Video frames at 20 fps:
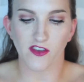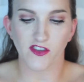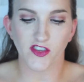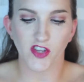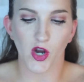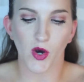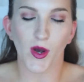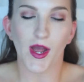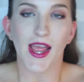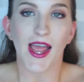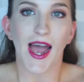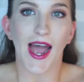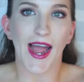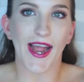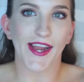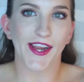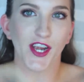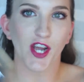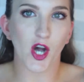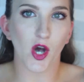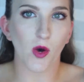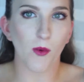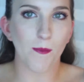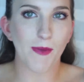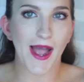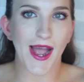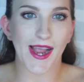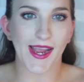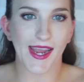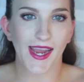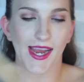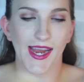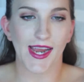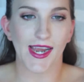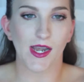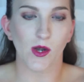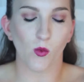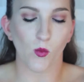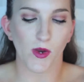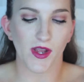So I go back
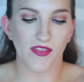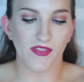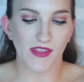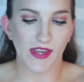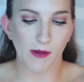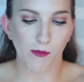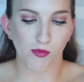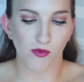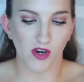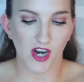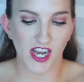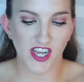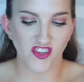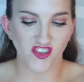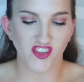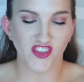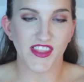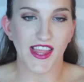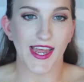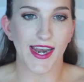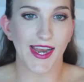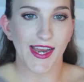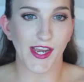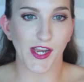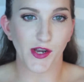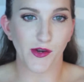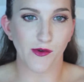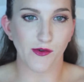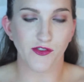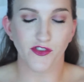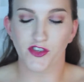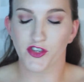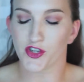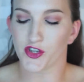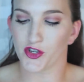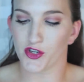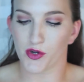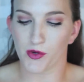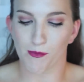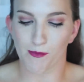in with the brush that I use to
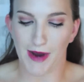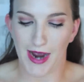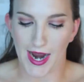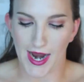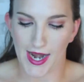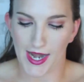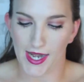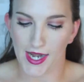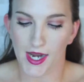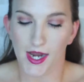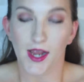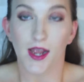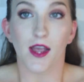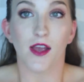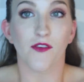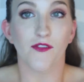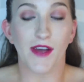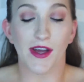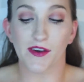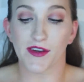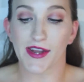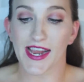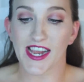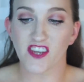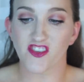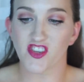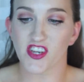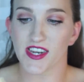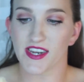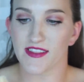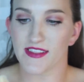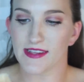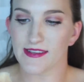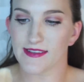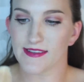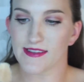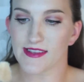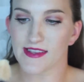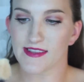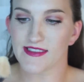do my foundation and
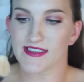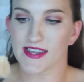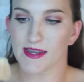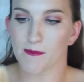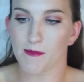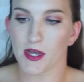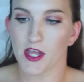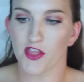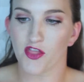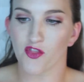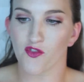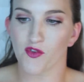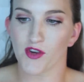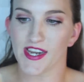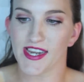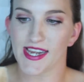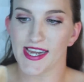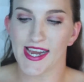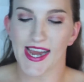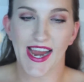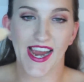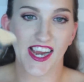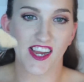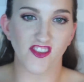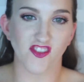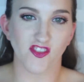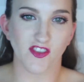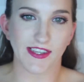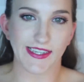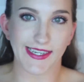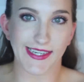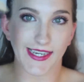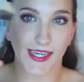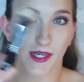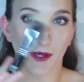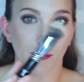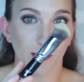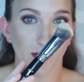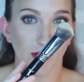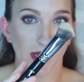this is the Sigma 3D HD
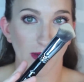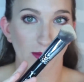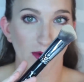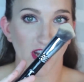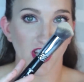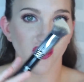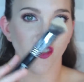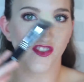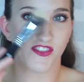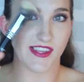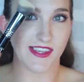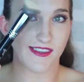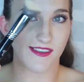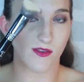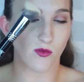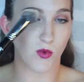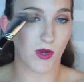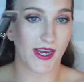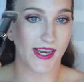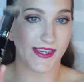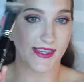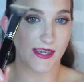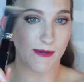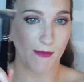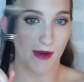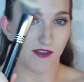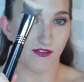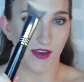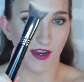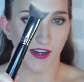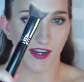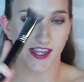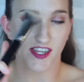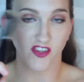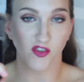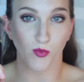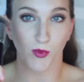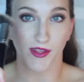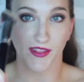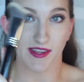Kabuki brush. This is what I did my
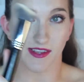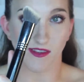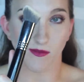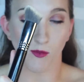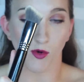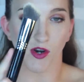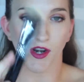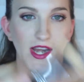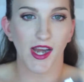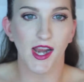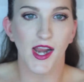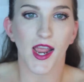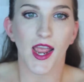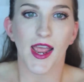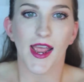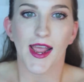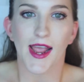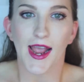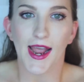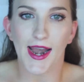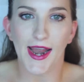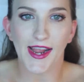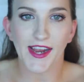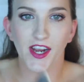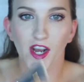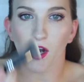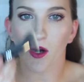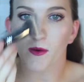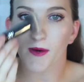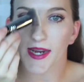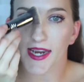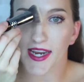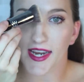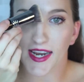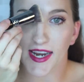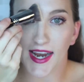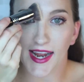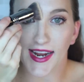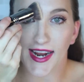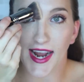foundation with this morning. And I go in
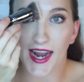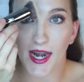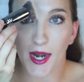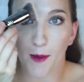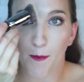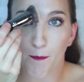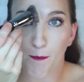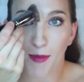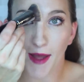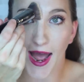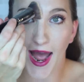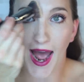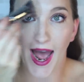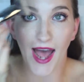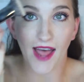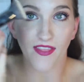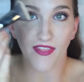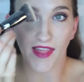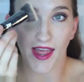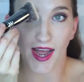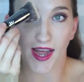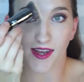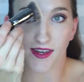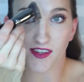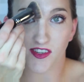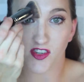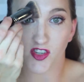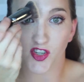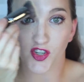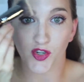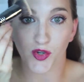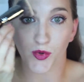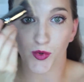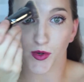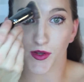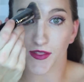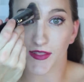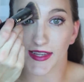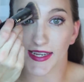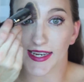and I kind of pat that
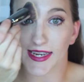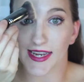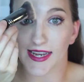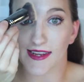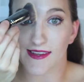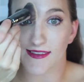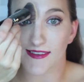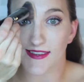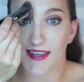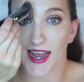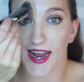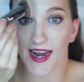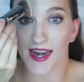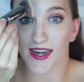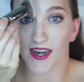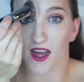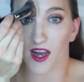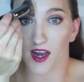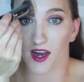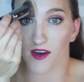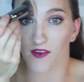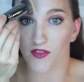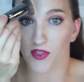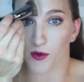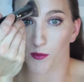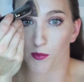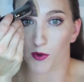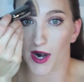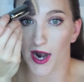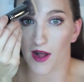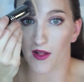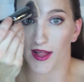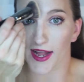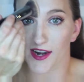to the inside of the brow.